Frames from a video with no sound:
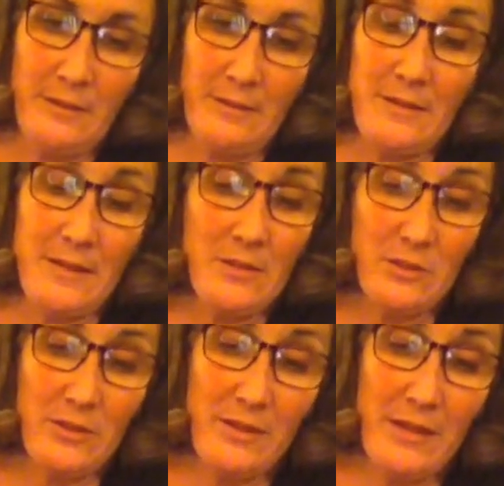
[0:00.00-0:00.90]

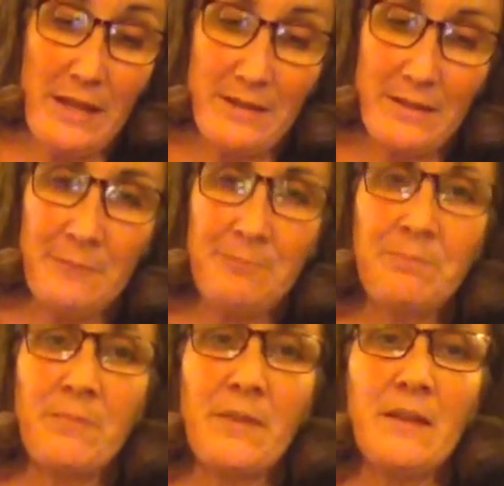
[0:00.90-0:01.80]
essentially, the gate.
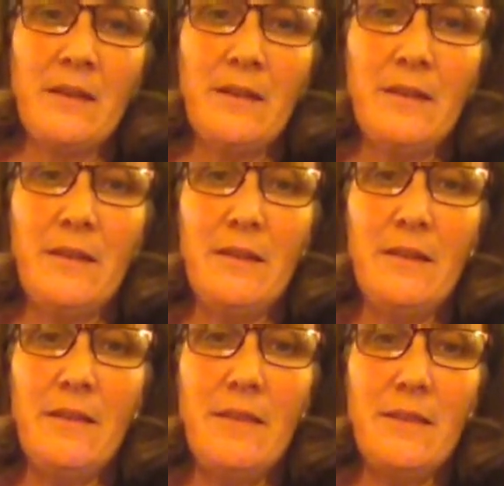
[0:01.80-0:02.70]

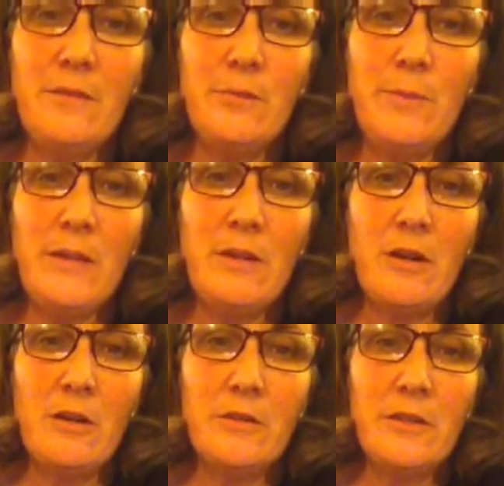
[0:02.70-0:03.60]
This would be
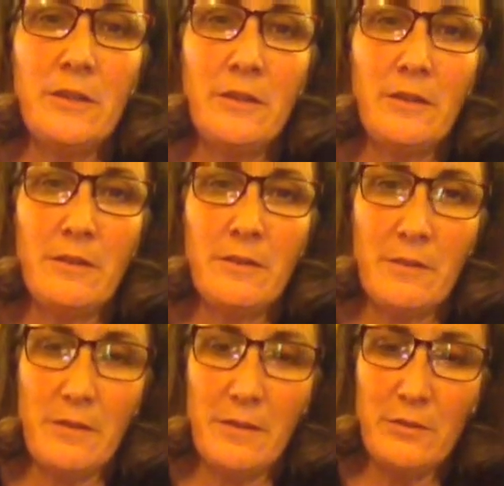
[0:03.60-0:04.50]
called
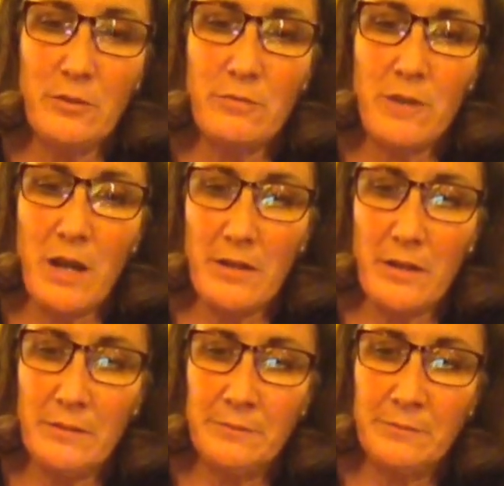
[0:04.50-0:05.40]
the Torana.